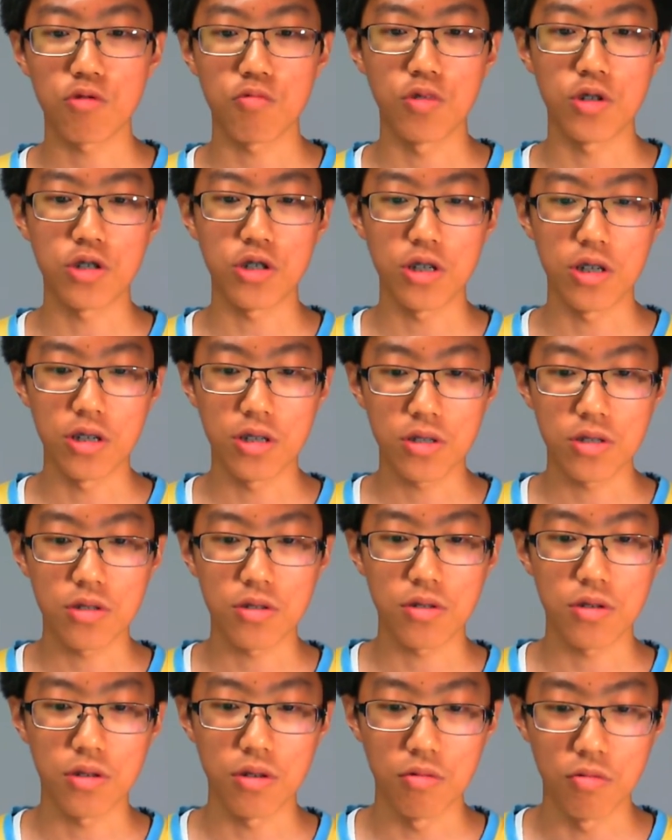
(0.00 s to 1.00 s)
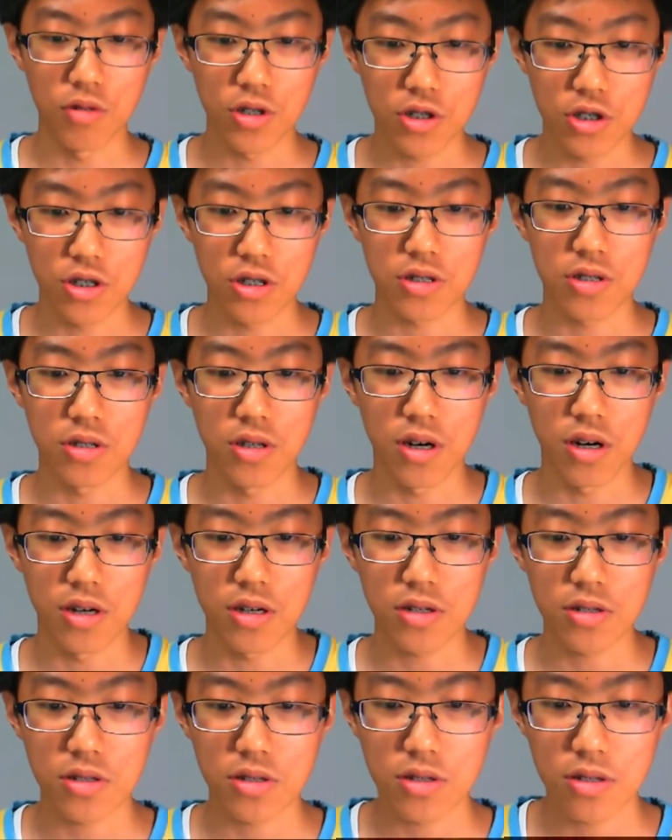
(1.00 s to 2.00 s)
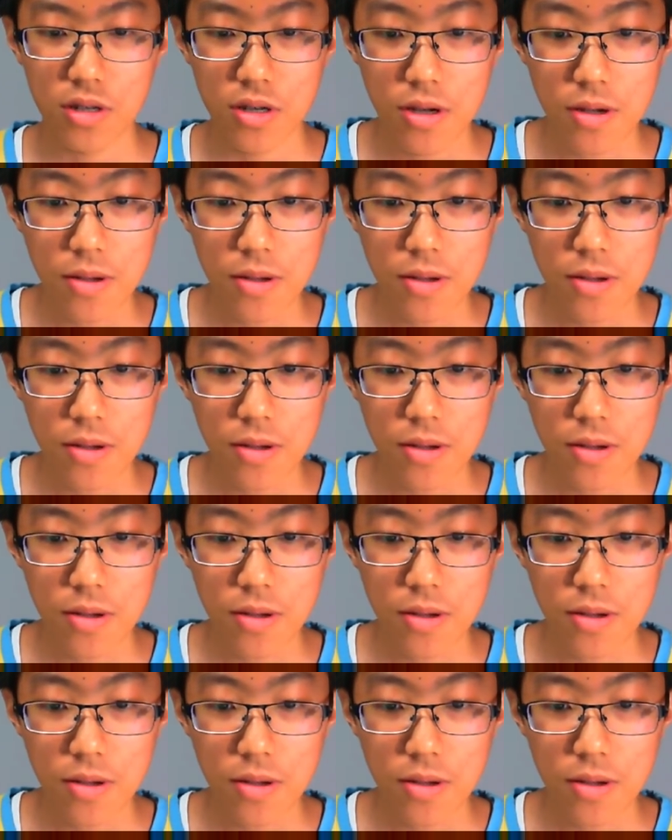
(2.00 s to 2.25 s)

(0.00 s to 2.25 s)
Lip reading: which is nice.